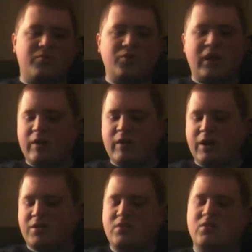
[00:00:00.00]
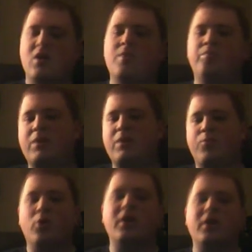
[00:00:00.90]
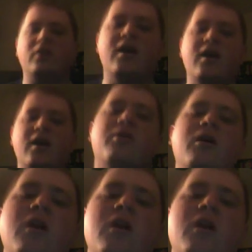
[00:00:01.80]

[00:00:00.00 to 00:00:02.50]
giving us people working together.